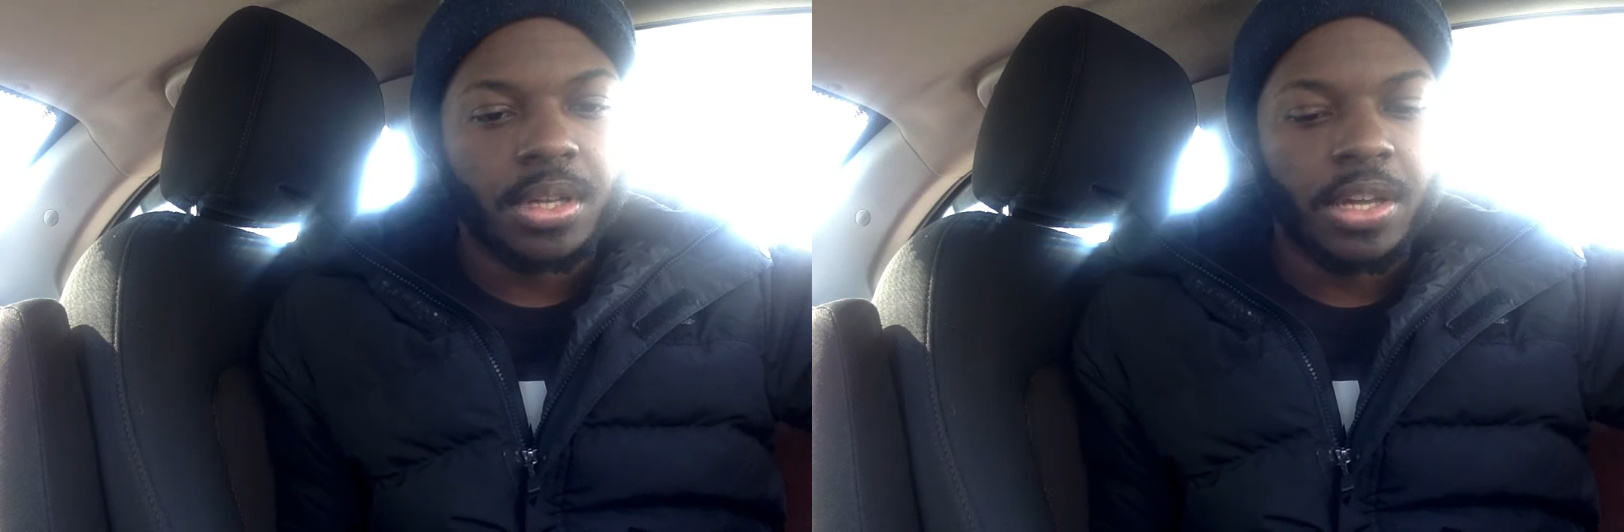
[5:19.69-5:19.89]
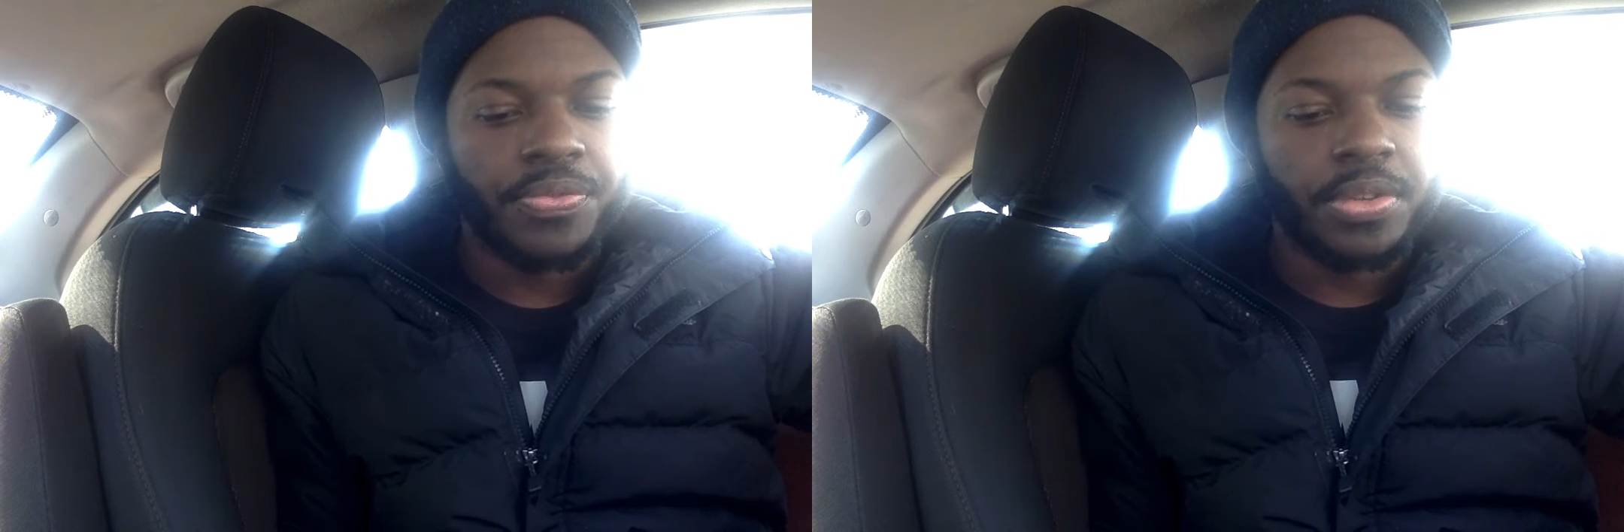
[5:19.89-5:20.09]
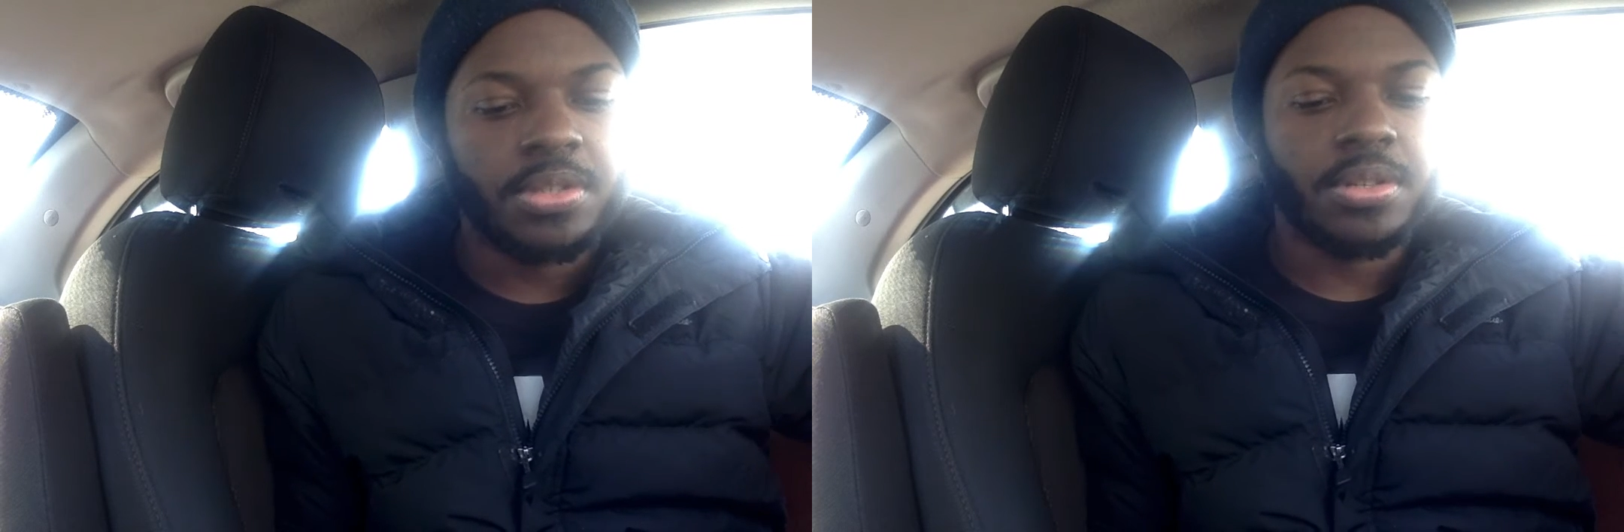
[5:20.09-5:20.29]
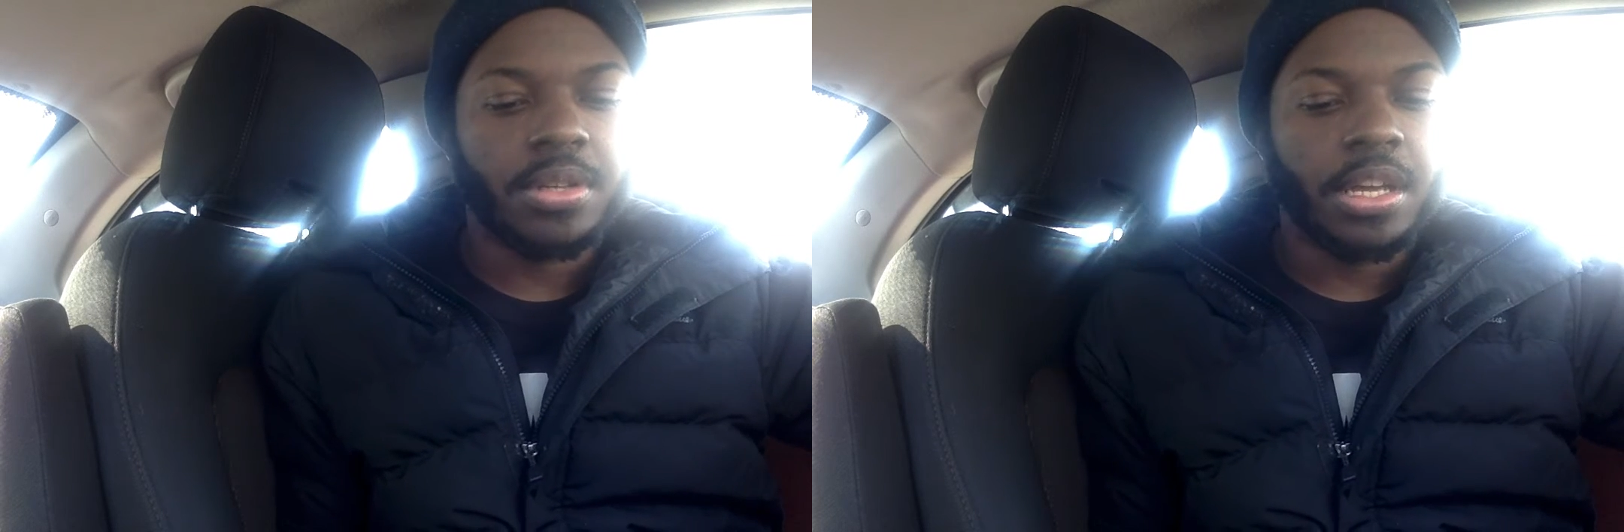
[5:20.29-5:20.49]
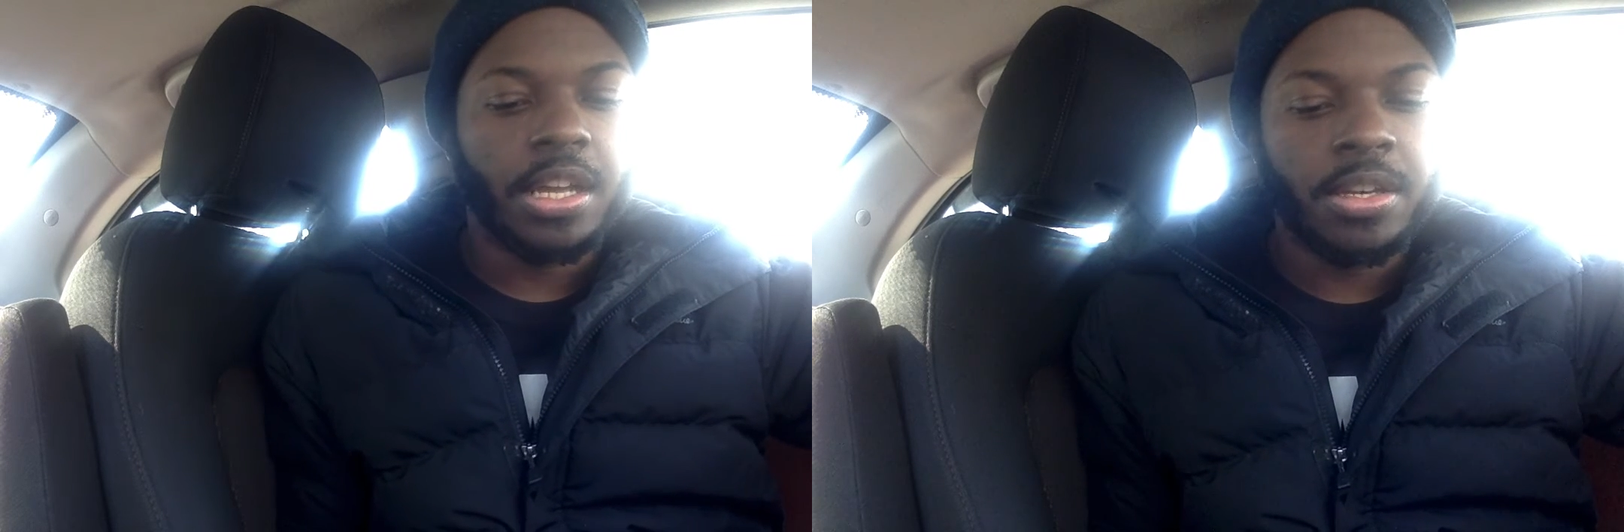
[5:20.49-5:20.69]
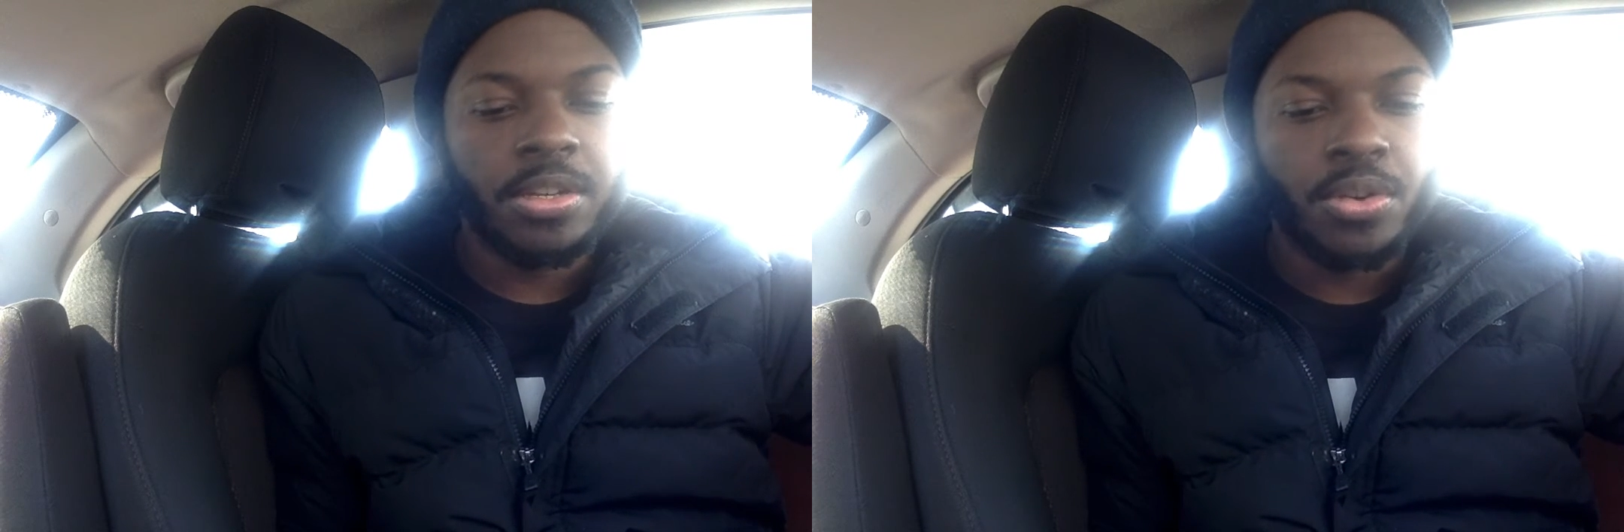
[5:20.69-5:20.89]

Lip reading: it's in